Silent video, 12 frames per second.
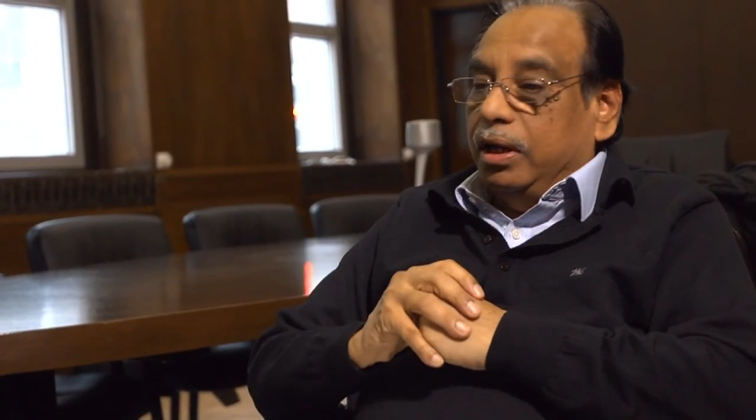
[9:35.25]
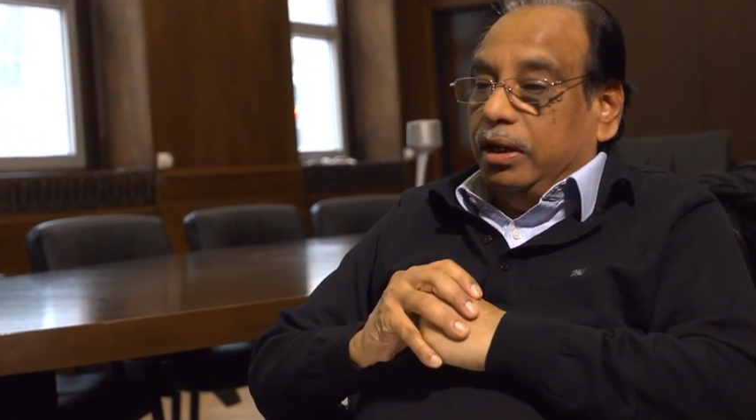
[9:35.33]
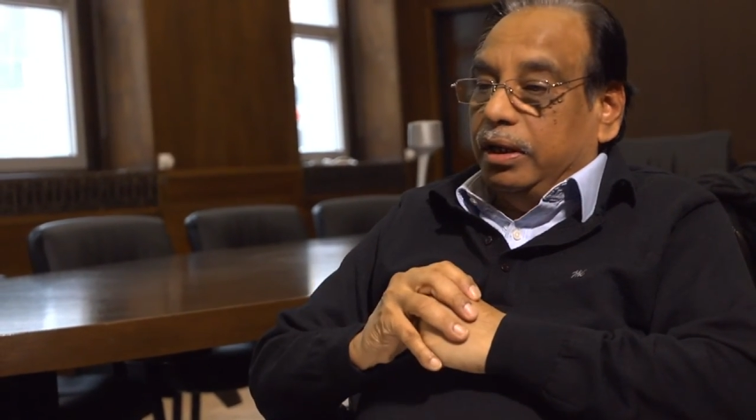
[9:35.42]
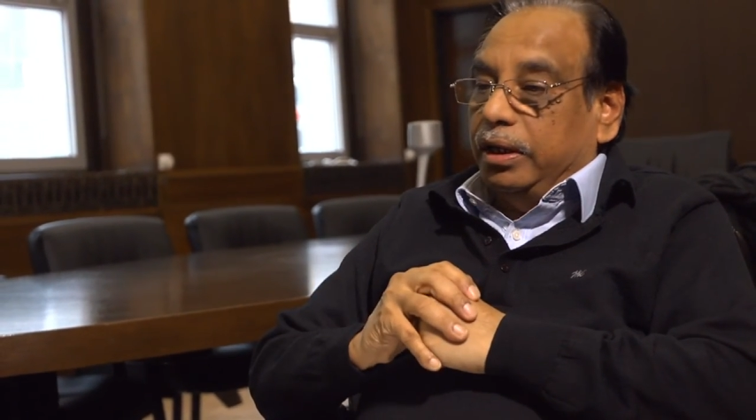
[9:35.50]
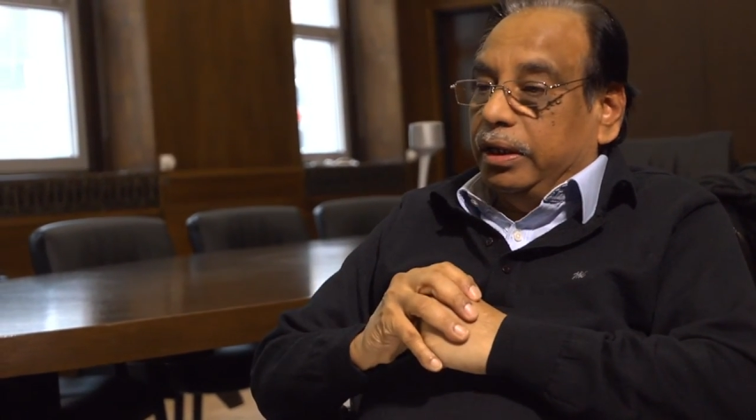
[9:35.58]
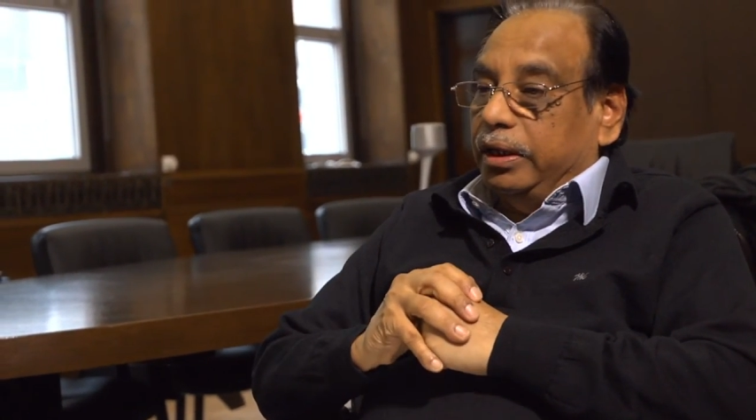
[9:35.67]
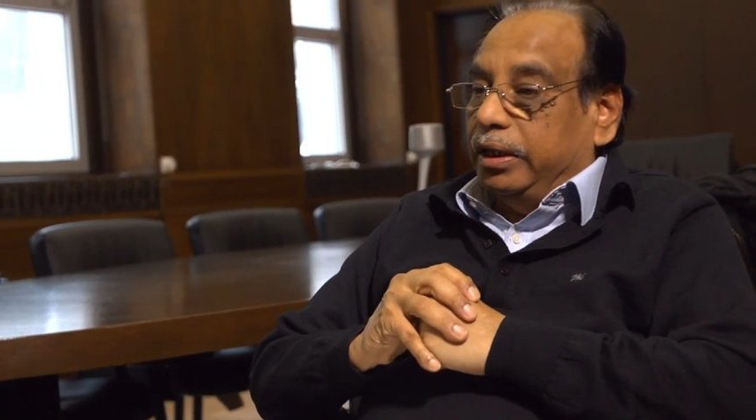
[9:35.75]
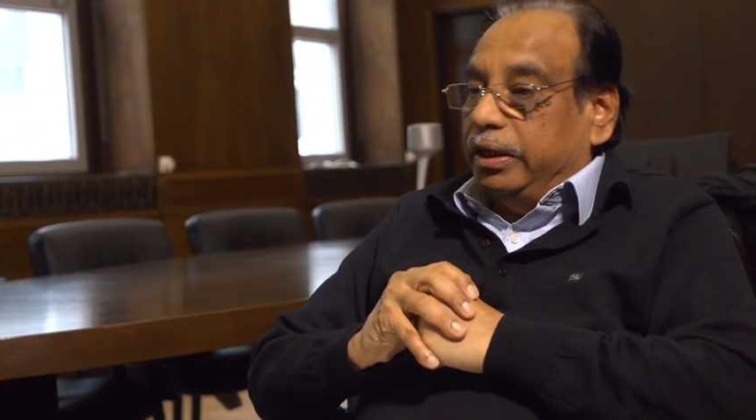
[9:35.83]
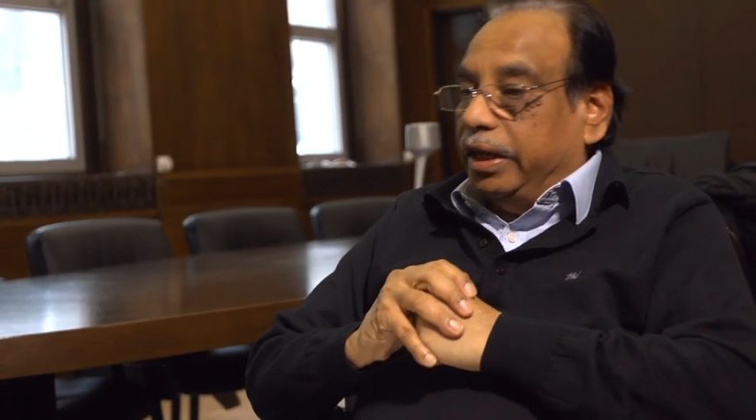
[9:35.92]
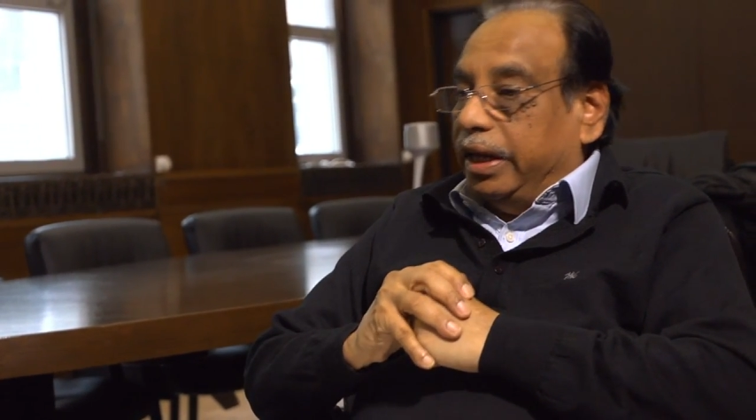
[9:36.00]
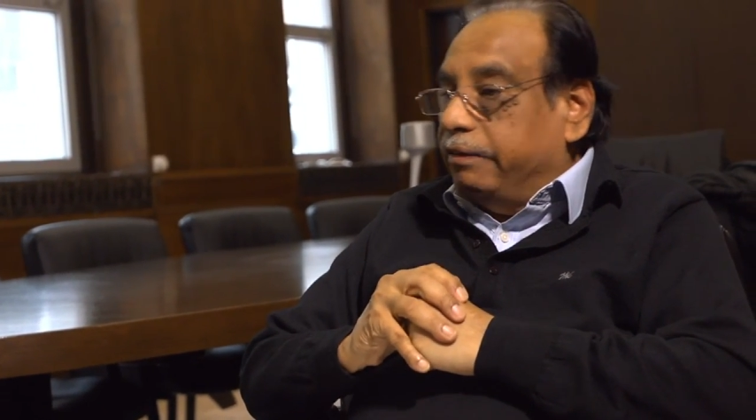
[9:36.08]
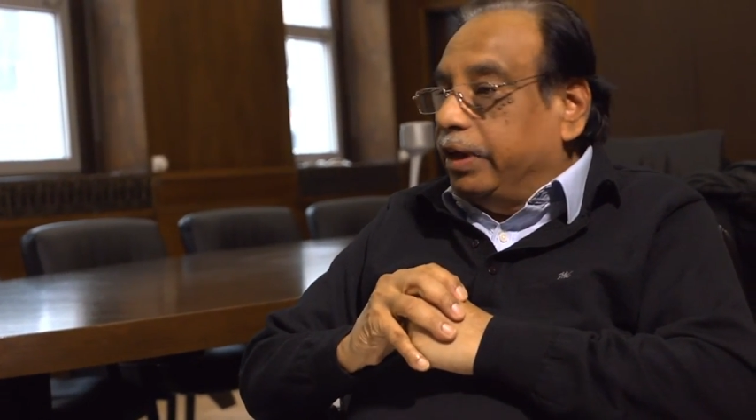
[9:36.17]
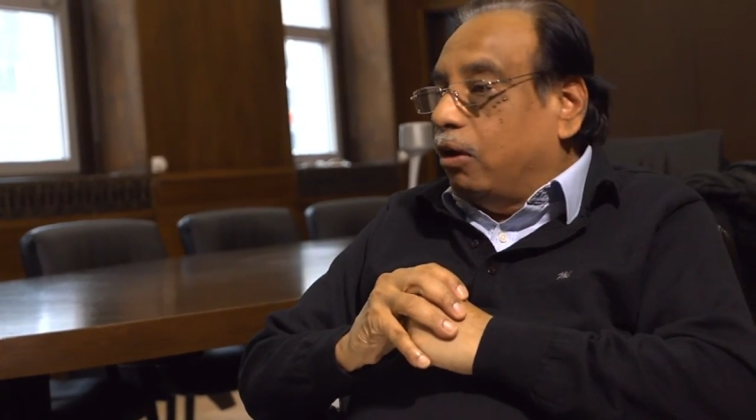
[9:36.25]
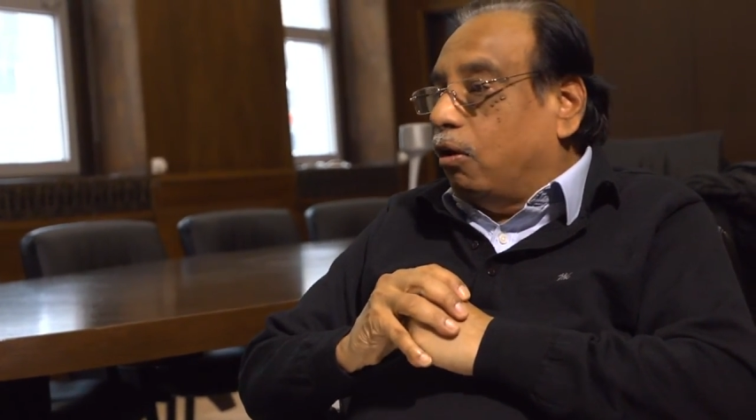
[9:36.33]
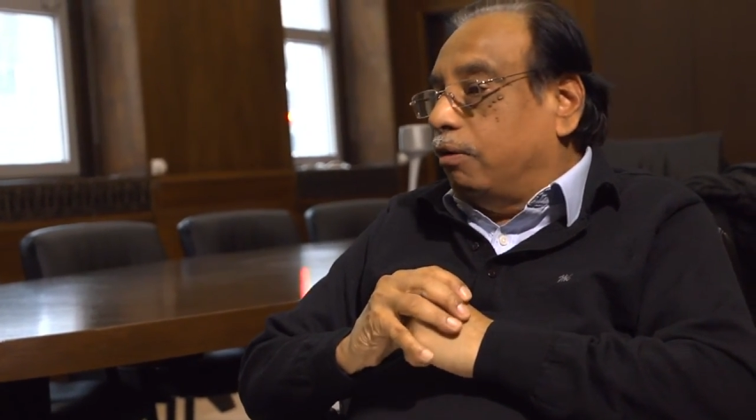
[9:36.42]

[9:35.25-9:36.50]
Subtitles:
level